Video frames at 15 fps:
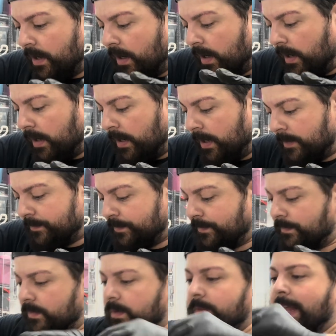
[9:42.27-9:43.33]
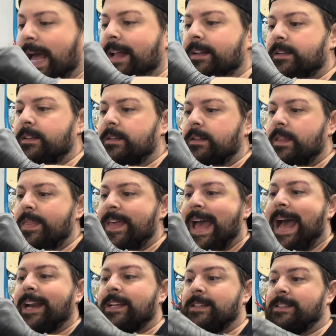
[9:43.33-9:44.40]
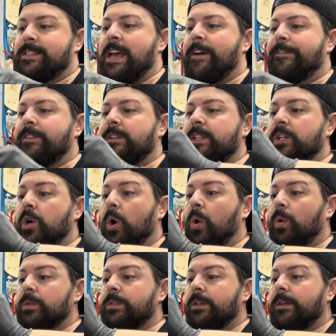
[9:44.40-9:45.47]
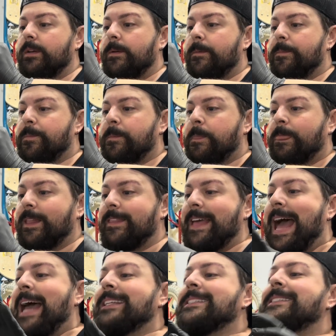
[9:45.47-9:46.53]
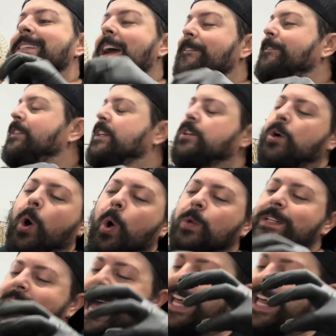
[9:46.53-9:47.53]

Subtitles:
that is definitely gold. That is definitely gold, and I